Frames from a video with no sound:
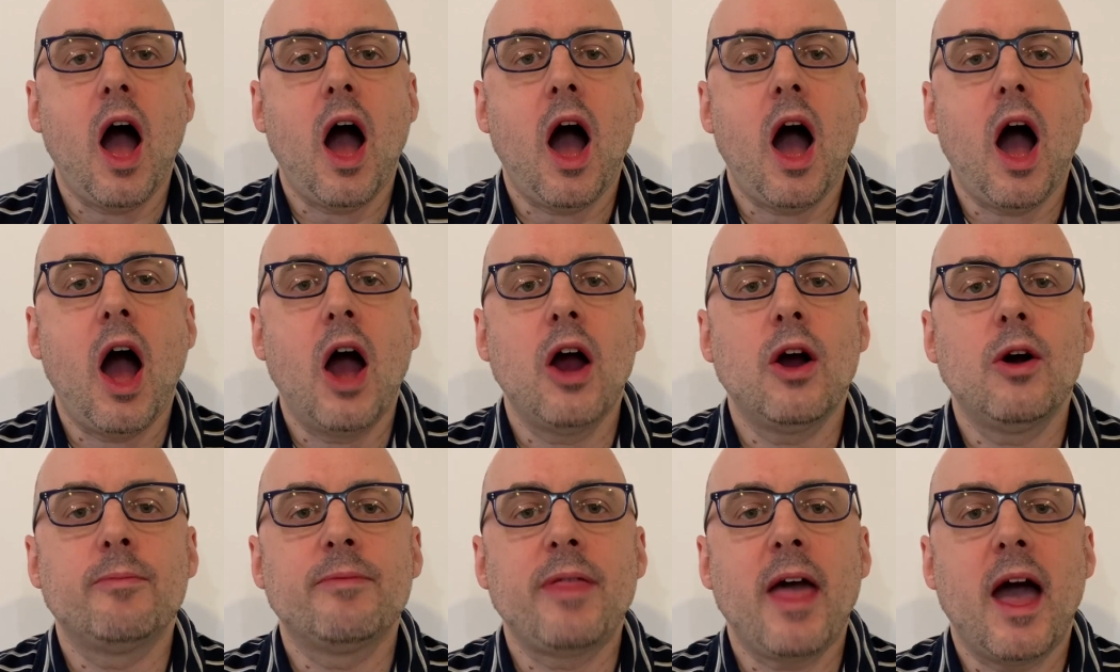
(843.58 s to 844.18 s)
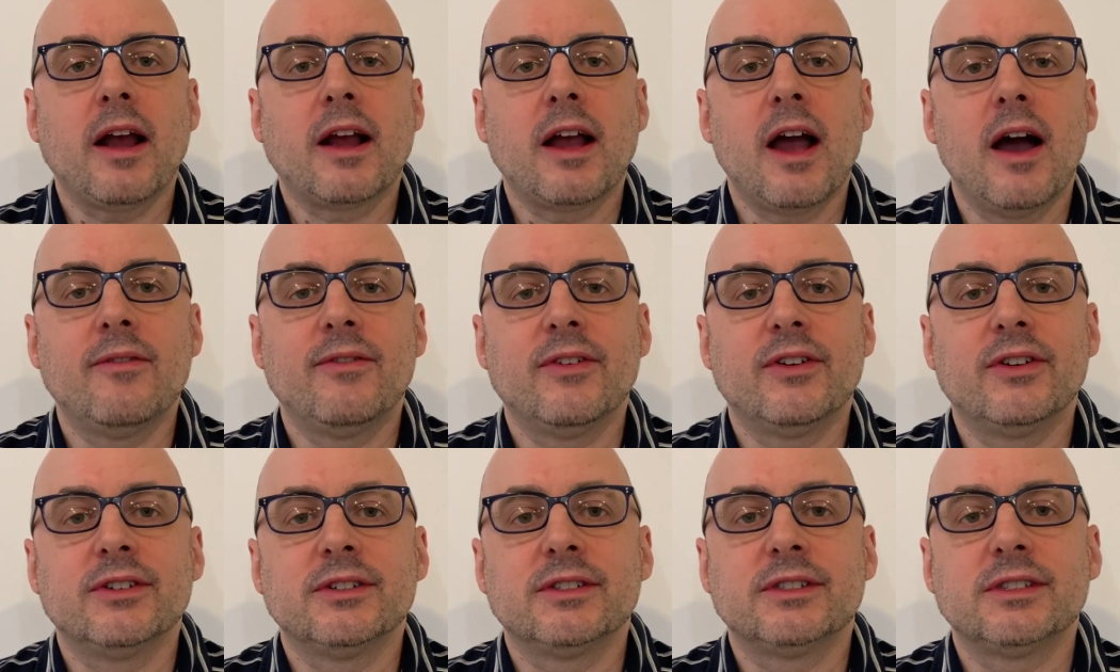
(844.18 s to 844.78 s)
I hope that
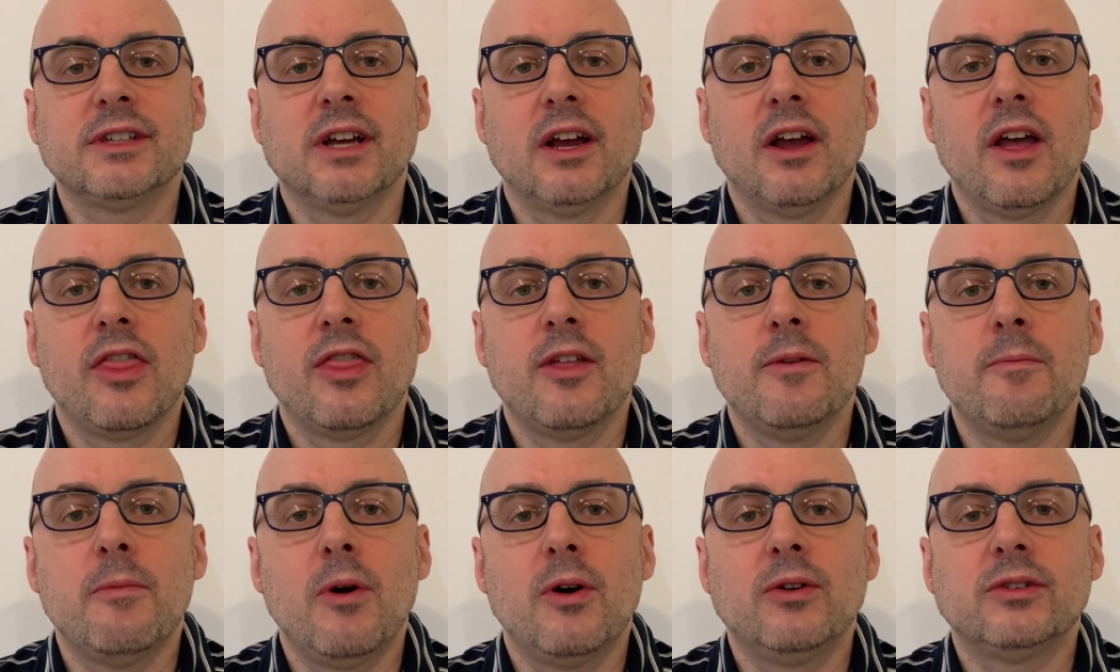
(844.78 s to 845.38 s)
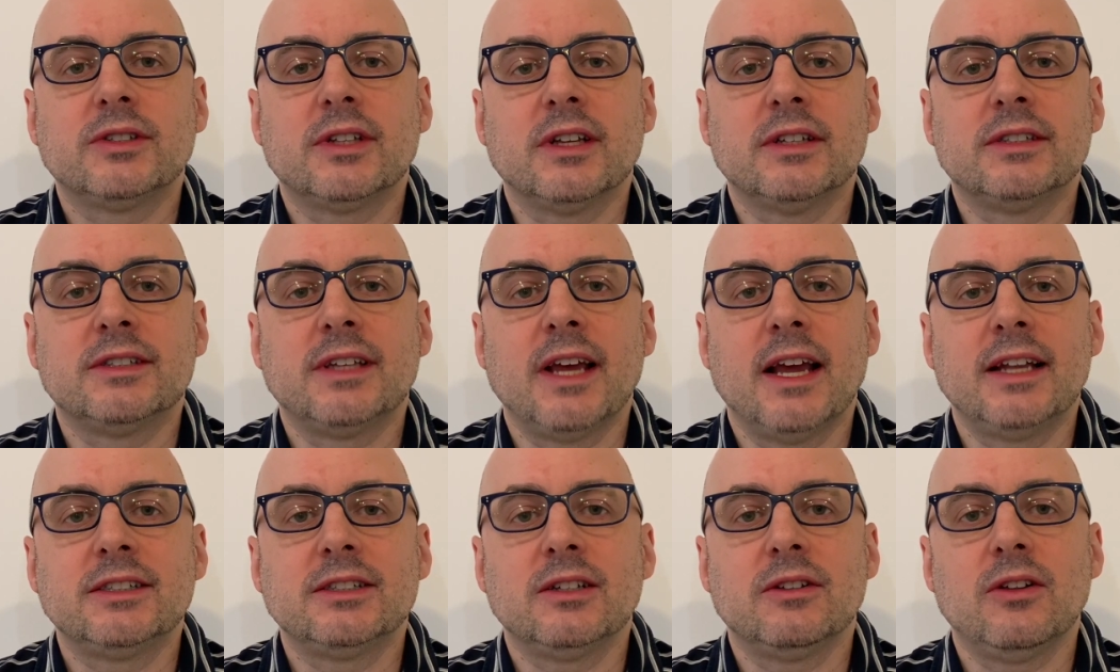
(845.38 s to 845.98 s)
covers the most
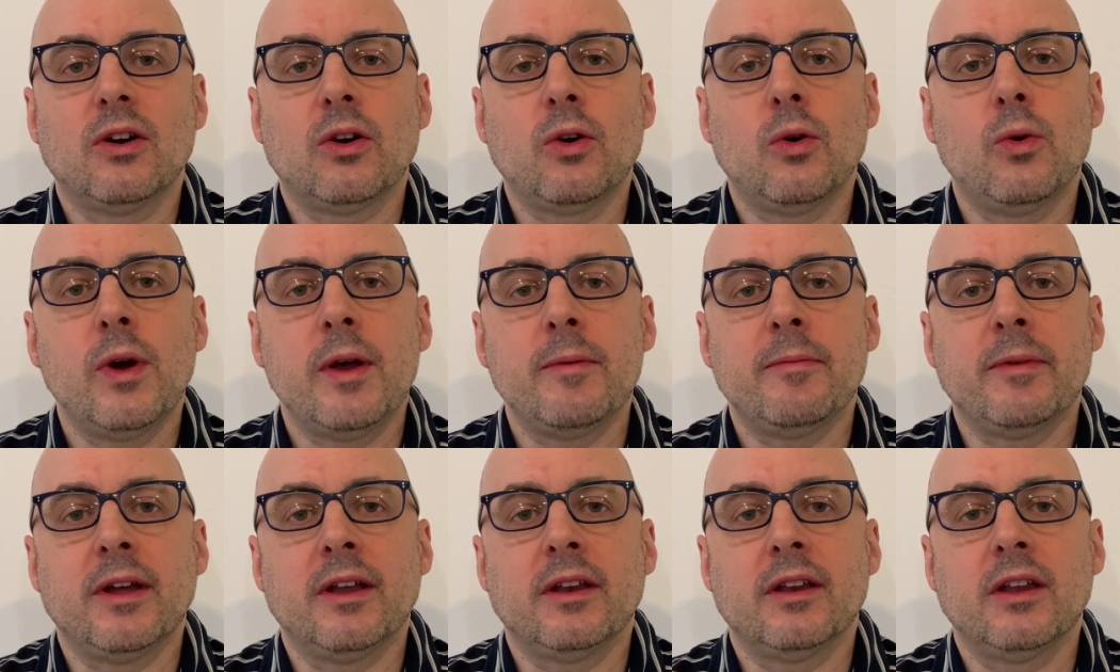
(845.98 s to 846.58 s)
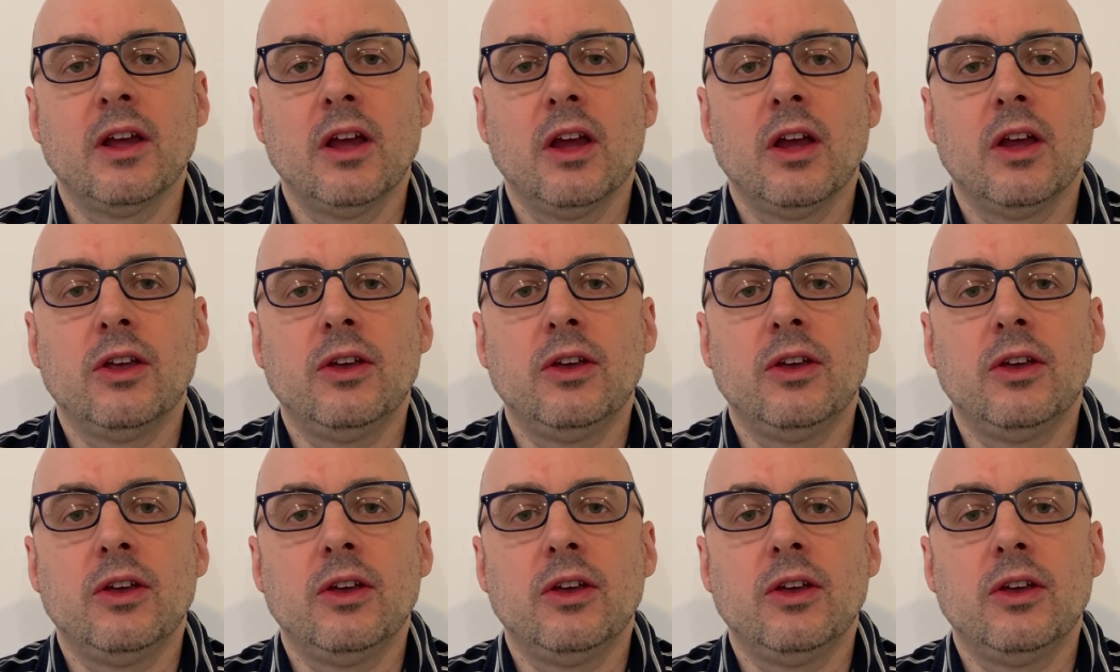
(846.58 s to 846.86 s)
essential equipment